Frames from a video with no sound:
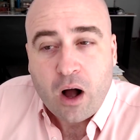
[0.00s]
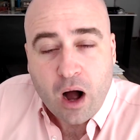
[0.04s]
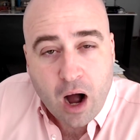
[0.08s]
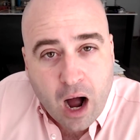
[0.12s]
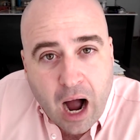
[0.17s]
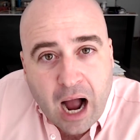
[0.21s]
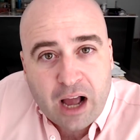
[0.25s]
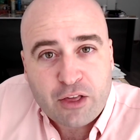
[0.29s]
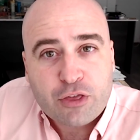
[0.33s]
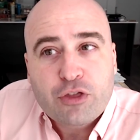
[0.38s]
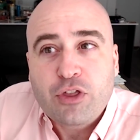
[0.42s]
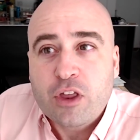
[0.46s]

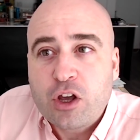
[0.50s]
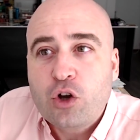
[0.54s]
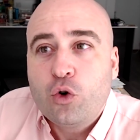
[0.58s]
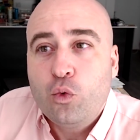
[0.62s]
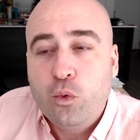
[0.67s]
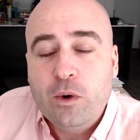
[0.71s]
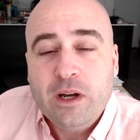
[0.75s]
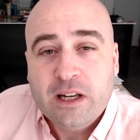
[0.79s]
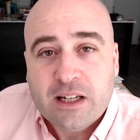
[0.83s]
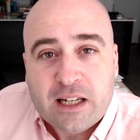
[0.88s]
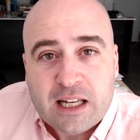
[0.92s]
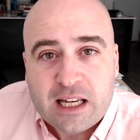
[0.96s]
I think
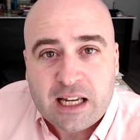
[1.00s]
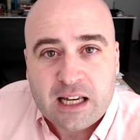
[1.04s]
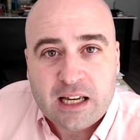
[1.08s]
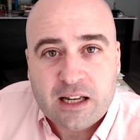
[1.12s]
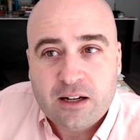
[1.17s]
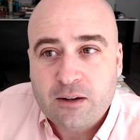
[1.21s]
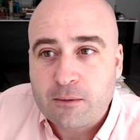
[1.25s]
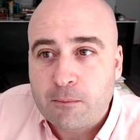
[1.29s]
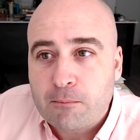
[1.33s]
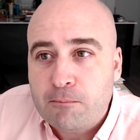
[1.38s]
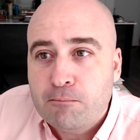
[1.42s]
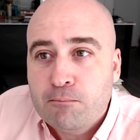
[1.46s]
we
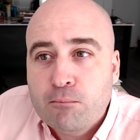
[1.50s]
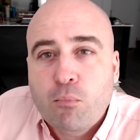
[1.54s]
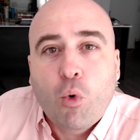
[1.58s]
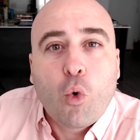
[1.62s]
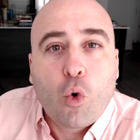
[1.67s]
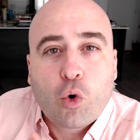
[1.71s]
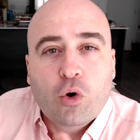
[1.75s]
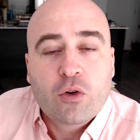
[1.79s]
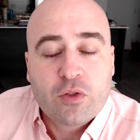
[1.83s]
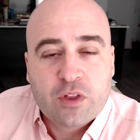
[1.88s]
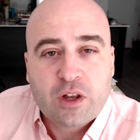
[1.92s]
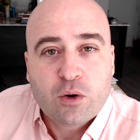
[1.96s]
need
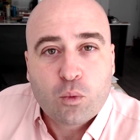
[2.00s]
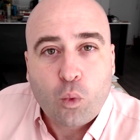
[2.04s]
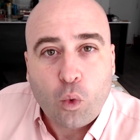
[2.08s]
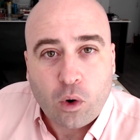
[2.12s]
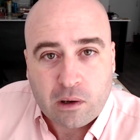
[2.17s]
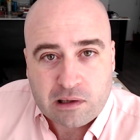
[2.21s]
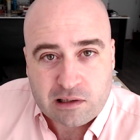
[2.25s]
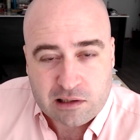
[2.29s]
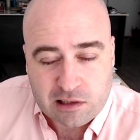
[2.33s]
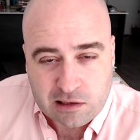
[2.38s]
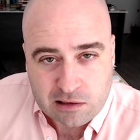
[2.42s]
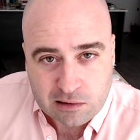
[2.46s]
more than
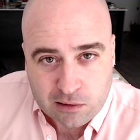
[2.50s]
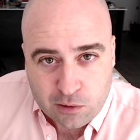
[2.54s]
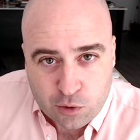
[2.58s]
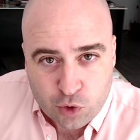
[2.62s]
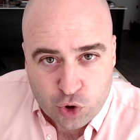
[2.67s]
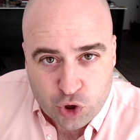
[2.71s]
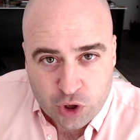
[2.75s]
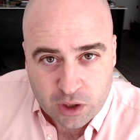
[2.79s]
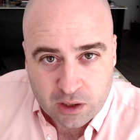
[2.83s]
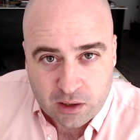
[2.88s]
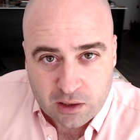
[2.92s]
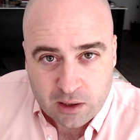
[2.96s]
one
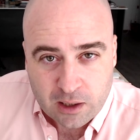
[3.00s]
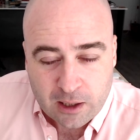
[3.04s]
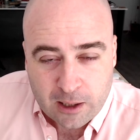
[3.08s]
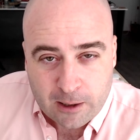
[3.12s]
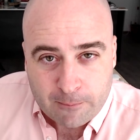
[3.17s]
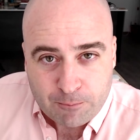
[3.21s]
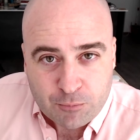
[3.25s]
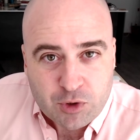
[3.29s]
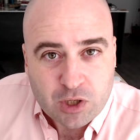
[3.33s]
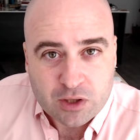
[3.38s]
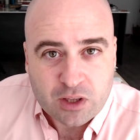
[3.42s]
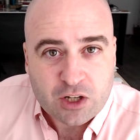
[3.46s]
solution
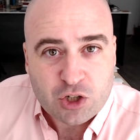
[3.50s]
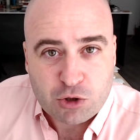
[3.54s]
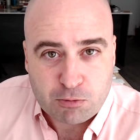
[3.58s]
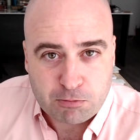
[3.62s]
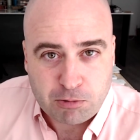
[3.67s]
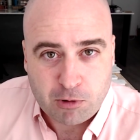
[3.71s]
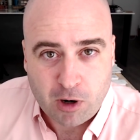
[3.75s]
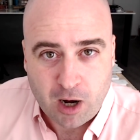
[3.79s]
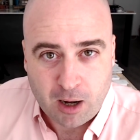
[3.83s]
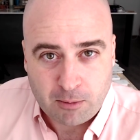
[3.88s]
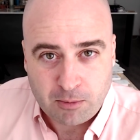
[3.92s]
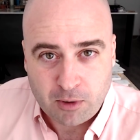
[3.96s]
to this
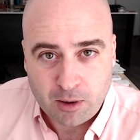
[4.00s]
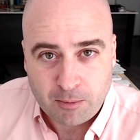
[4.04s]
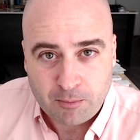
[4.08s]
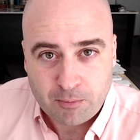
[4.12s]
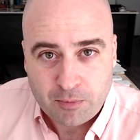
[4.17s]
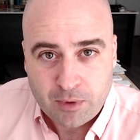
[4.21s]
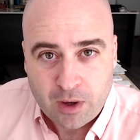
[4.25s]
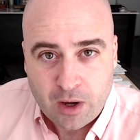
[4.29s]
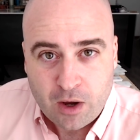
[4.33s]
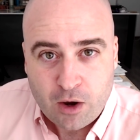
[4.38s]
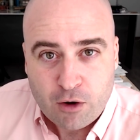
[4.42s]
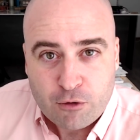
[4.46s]
problem.
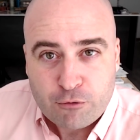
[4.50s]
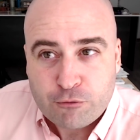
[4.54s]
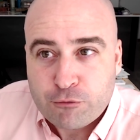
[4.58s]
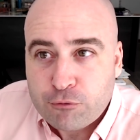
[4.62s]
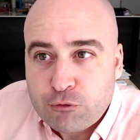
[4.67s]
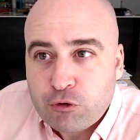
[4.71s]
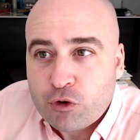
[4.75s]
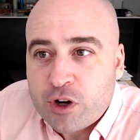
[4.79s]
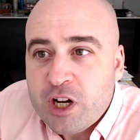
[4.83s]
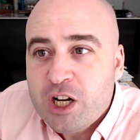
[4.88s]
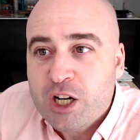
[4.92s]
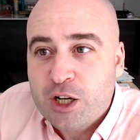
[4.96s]

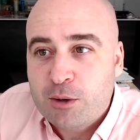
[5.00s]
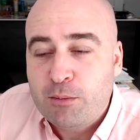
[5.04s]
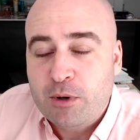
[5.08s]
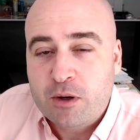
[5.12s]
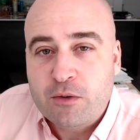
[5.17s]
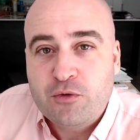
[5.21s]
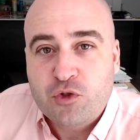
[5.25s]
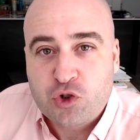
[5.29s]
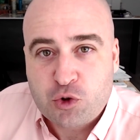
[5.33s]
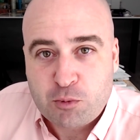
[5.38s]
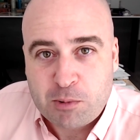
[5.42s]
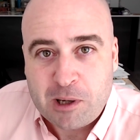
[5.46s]
Freedom
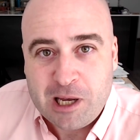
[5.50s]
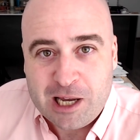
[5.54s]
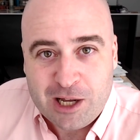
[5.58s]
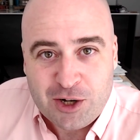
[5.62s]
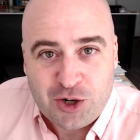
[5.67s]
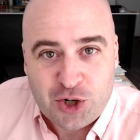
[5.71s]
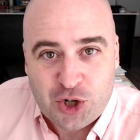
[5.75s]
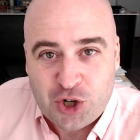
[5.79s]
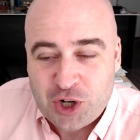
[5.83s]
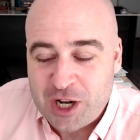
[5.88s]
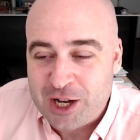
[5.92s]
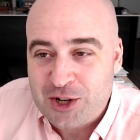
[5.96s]
of
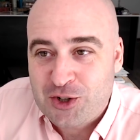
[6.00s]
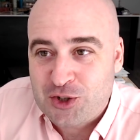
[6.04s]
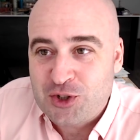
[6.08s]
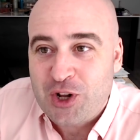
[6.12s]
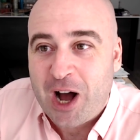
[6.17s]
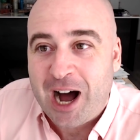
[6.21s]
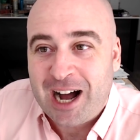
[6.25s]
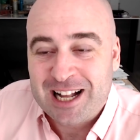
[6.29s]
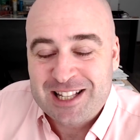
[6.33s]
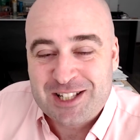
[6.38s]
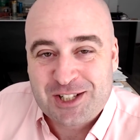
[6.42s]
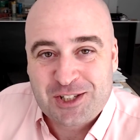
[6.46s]
speech is
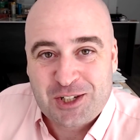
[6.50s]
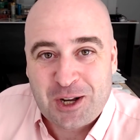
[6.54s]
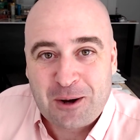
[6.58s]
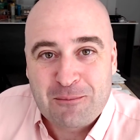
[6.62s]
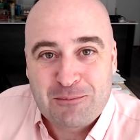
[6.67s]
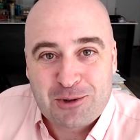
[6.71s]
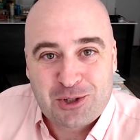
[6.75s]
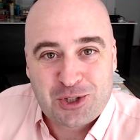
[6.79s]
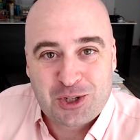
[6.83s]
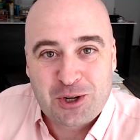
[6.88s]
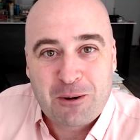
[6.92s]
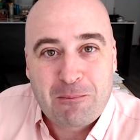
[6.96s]
not some
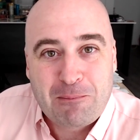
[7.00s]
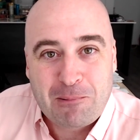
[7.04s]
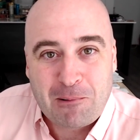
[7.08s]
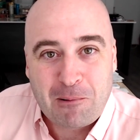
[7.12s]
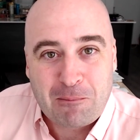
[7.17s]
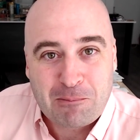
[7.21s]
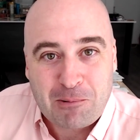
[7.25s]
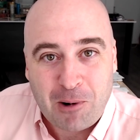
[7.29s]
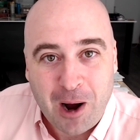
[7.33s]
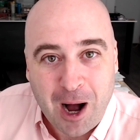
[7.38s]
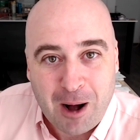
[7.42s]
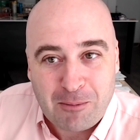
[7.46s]
simple
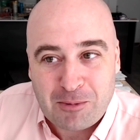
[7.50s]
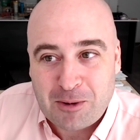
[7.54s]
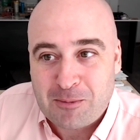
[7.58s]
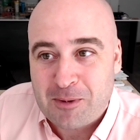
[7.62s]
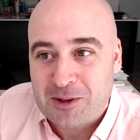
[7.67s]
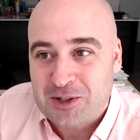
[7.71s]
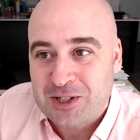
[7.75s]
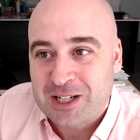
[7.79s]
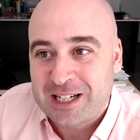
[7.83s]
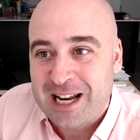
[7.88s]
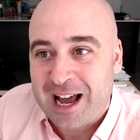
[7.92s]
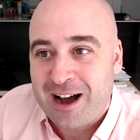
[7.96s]
problem
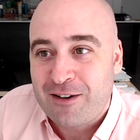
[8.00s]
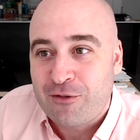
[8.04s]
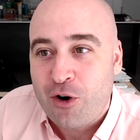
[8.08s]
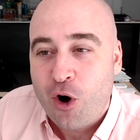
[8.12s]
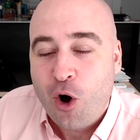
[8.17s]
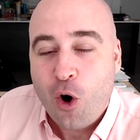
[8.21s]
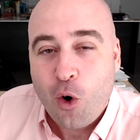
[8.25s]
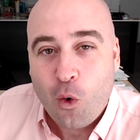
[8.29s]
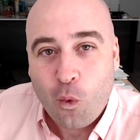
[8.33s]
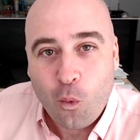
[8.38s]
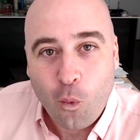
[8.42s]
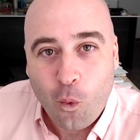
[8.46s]
that's going to have
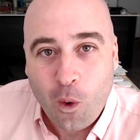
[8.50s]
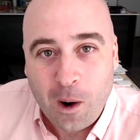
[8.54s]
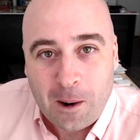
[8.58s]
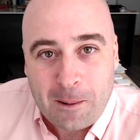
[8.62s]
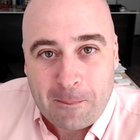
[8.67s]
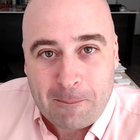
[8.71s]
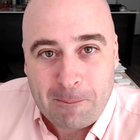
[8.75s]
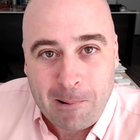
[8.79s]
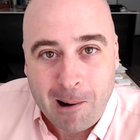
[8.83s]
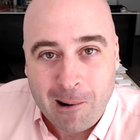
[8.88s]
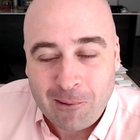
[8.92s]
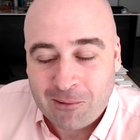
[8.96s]

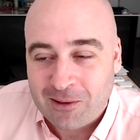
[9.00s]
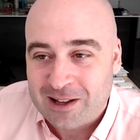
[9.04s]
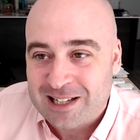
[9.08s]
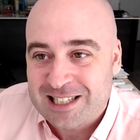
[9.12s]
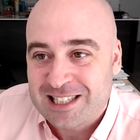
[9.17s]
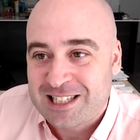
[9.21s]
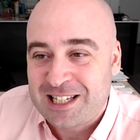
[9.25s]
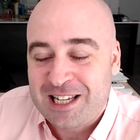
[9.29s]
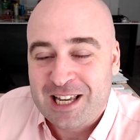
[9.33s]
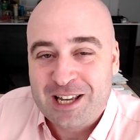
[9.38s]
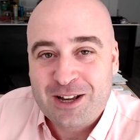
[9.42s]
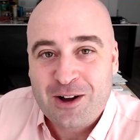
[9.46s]
one
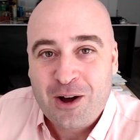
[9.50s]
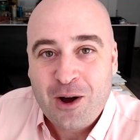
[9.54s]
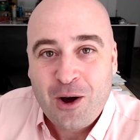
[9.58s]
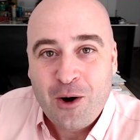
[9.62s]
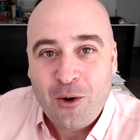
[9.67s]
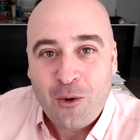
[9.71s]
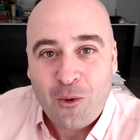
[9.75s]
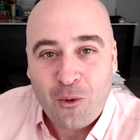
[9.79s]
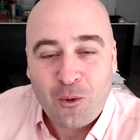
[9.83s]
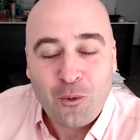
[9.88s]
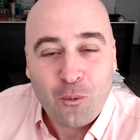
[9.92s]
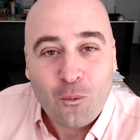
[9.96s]
policy
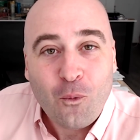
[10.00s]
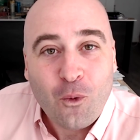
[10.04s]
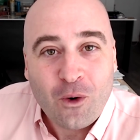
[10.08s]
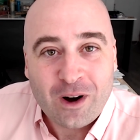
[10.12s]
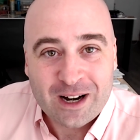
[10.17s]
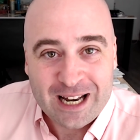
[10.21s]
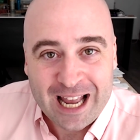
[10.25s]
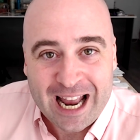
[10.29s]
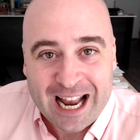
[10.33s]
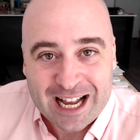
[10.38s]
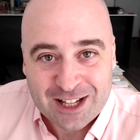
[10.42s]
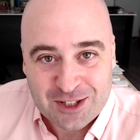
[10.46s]
or one
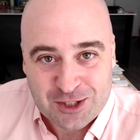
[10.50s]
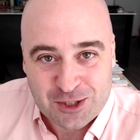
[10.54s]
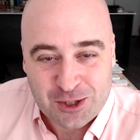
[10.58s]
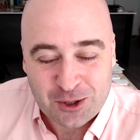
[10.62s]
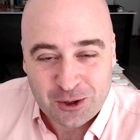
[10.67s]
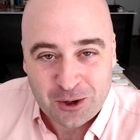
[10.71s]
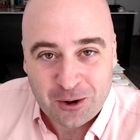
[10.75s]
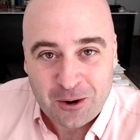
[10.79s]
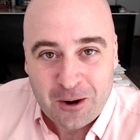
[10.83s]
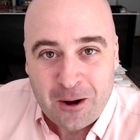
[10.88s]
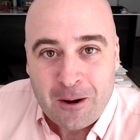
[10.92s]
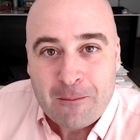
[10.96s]

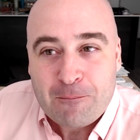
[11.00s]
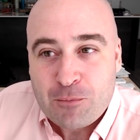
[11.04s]
answer.